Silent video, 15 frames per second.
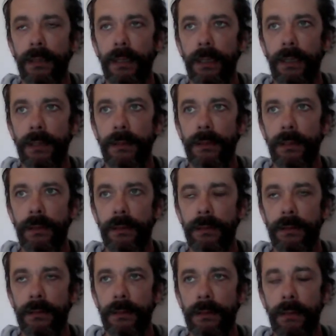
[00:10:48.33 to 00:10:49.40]

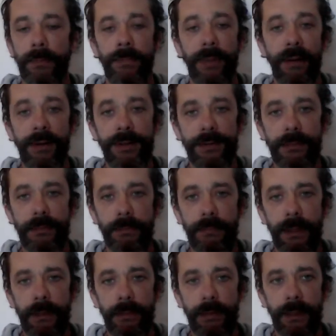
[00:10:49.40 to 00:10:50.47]
the comparison
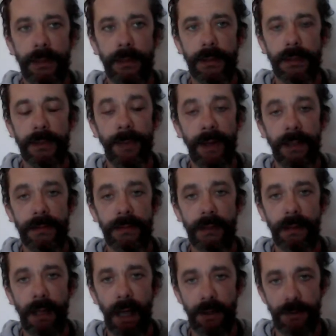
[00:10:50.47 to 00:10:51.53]
between space
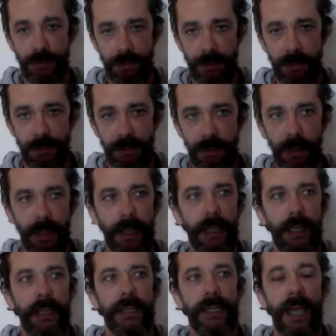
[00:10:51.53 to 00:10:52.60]
and consciousness.
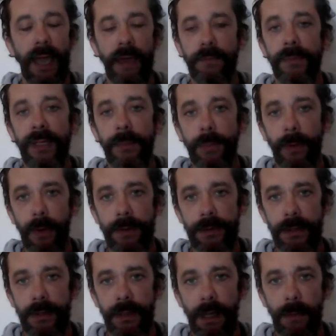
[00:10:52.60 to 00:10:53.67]
They have many
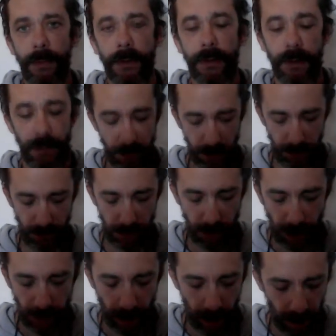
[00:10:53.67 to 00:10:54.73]
points in common
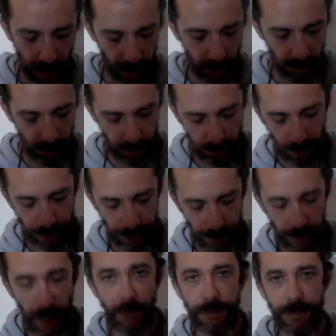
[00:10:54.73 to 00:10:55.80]
that are
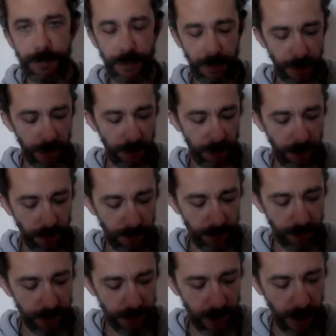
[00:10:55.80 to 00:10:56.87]
pointed out here in the
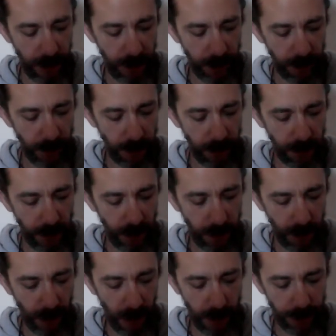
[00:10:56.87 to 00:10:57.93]
first line, nitye
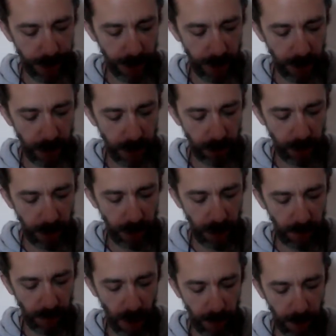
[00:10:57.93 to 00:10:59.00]
nirāśraye
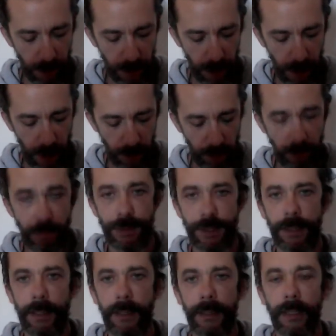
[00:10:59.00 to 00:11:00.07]
śūnye vyāpake
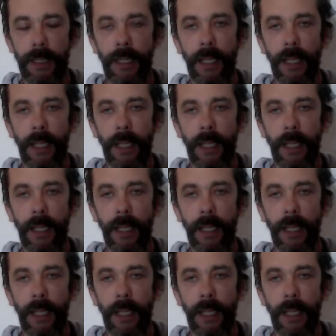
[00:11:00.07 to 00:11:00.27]
kalanojjhite.